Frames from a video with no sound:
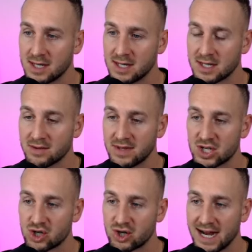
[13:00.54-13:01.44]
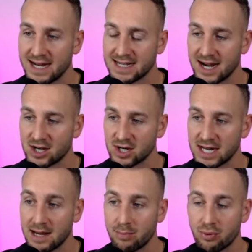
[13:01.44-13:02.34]
So this chain is actually
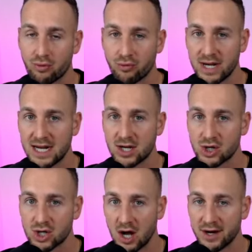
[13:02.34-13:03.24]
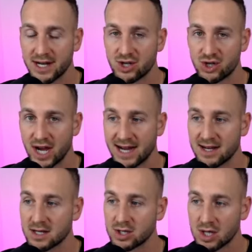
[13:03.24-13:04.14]
a pre-sharded chain
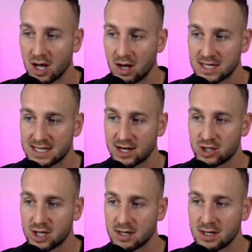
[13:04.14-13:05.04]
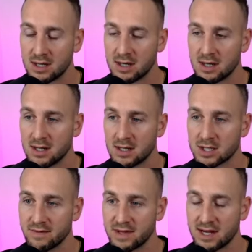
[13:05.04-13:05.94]
architecture.
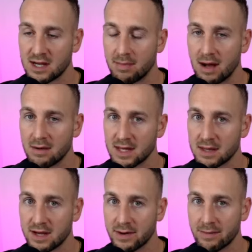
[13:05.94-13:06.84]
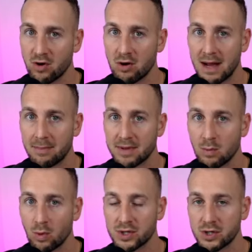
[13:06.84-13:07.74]
So if you think about the Ethereum roadmap, they
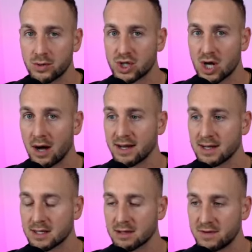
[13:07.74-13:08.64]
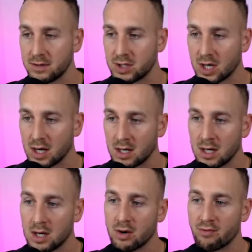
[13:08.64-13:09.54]
want to shard into the future.
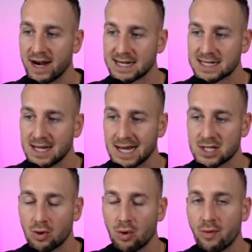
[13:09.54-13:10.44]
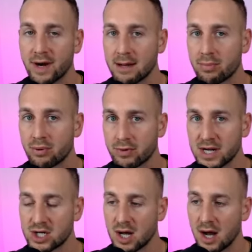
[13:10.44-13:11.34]
Radix here is already
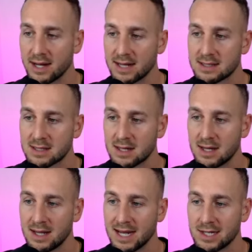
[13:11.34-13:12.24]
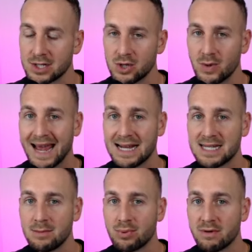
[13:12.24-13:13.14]
pre-sharded into
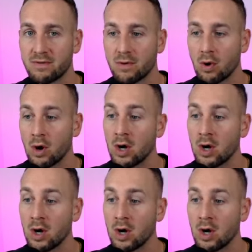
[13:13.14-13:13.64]
18.4